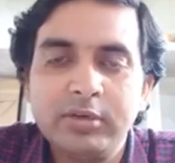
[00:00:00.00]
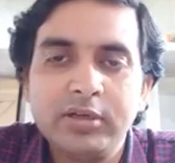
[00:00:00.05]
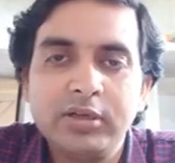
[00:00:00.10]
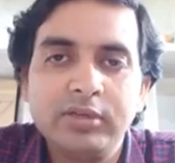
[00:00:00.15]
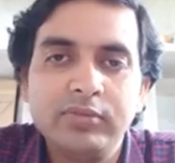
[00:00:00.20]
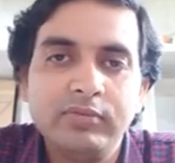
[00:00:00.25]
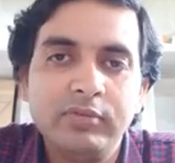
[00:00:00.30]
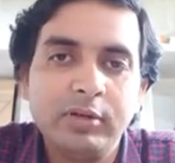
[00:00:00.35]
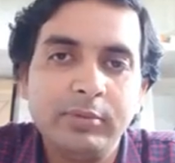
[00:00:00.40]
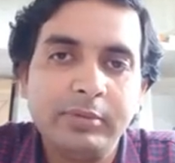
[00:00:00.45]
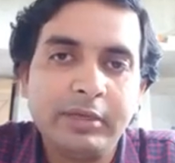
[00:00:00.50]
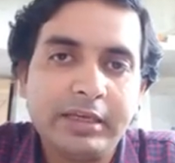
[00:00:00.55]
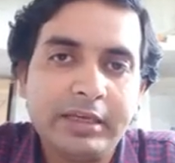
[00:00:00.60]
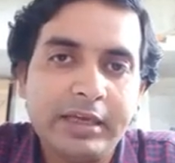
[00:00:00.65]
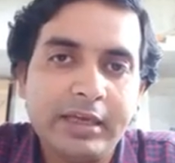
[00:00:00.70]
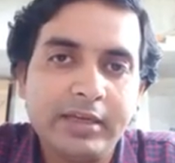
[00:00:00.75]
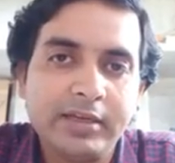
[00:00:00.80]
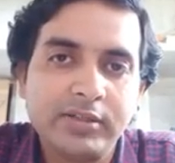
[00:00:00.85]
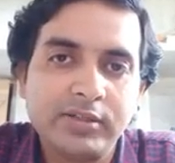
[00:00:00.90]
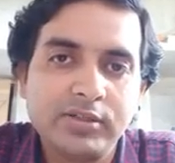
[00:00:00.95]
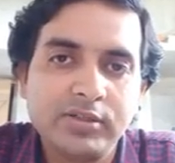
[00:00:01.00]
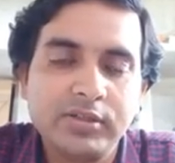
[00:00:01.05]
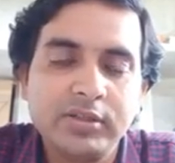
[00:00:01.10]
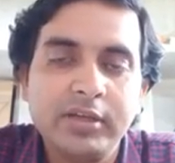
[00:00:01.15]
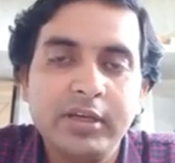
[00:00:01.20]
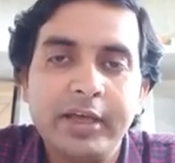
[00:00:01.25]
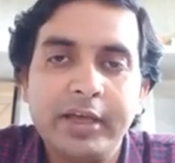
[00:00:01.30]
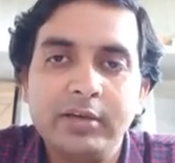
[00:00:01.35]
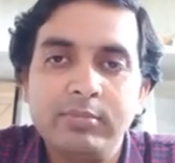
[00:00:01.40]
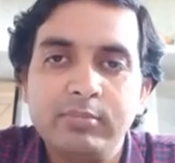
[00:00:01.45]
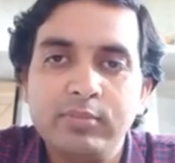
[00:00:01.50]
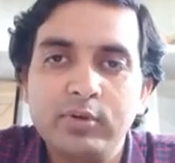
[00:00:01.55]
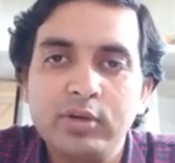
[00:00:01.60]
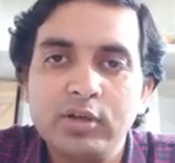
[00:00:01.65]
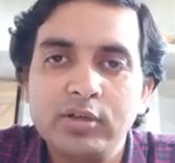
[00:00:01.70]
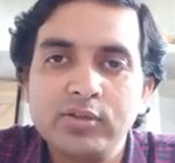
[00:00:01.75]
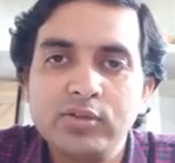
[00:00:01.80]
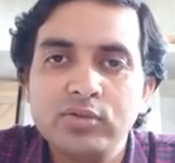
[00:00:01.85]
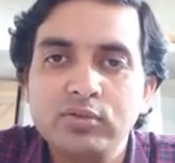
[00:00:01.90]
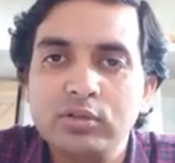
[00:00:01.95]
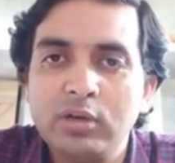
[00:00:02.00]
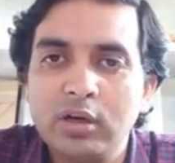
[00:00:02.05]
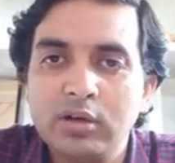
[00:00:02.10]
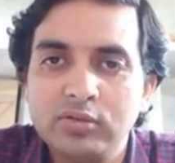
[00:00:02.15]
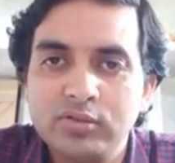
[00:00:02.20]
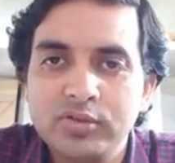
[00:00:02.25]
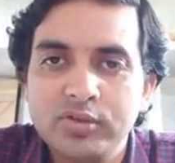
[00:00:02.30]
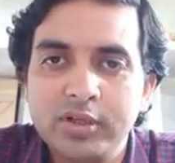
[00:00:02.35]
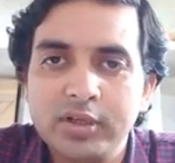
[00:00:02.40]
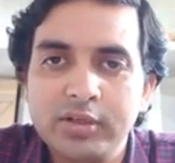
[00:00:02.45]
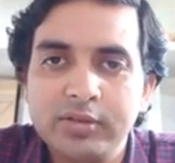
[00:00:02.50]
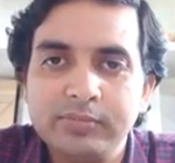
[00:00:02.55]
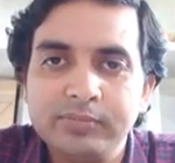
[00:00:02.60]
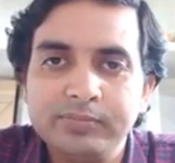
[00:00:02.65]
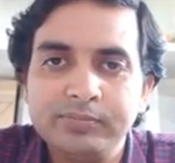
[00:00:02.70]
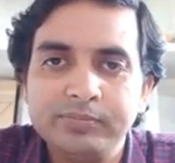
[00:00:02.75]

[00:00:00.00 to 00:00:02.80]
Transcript: blood will be carried and brought to the atria.